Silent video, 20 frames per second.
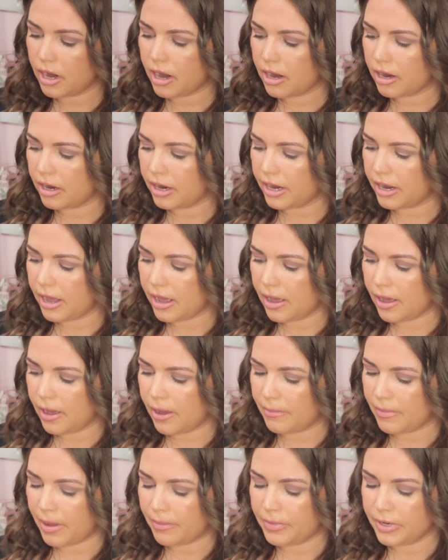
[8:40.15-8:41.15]
All right,
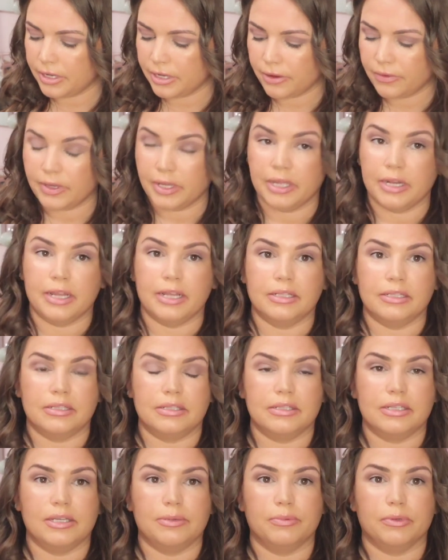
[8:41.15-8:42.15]
I'm gonna go in and
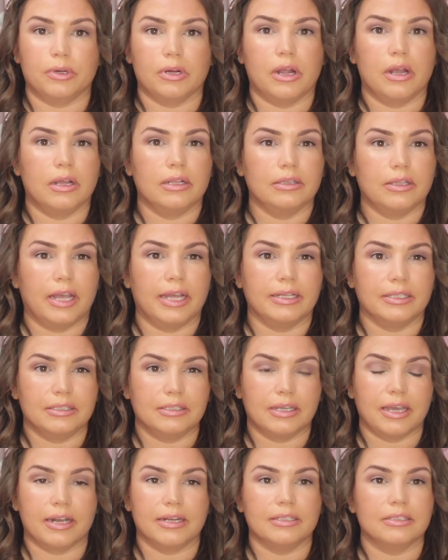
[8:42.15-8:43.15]

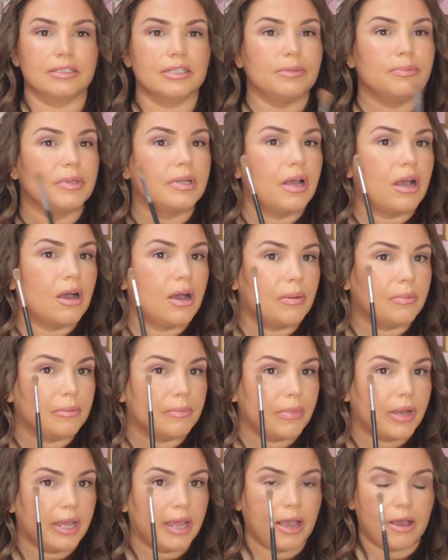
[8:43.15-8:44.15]
kind of deepen up
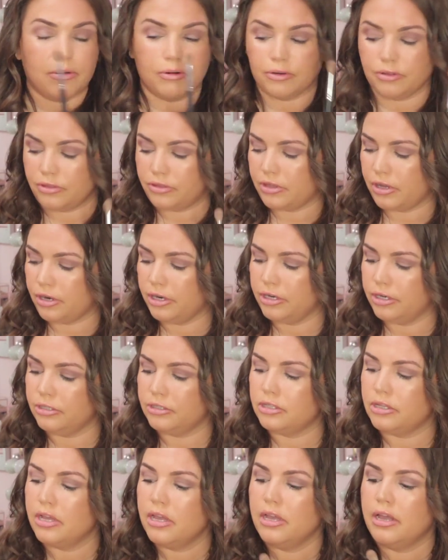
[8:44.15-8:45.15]
my outer
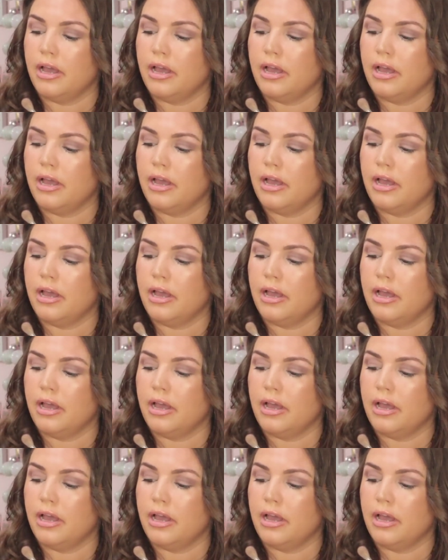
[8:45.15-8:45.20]
thirds.